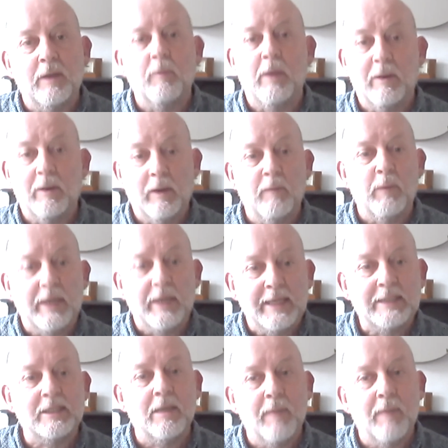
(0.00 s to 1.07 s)
We need
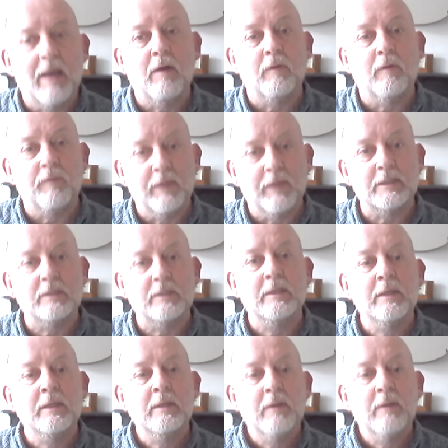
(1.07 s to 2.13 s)
to come out of this
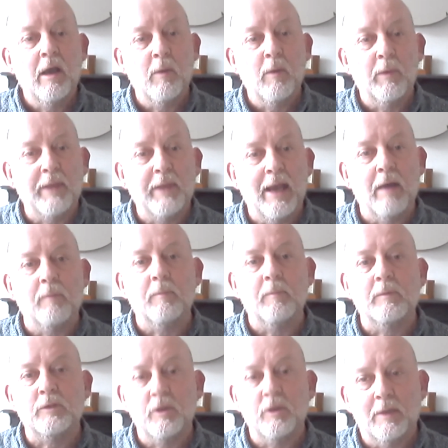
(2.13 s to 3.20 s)
without
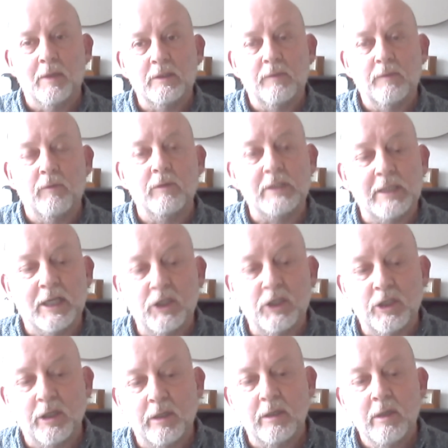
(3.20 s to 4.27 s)
too much of a
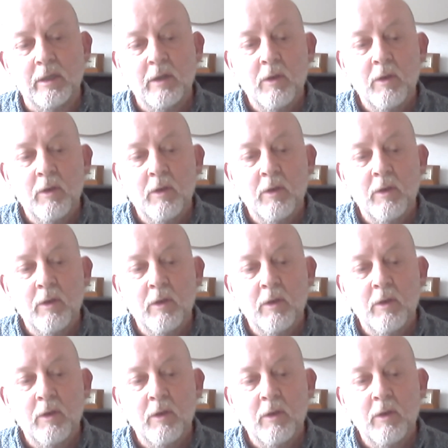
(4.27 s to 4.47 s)
recession.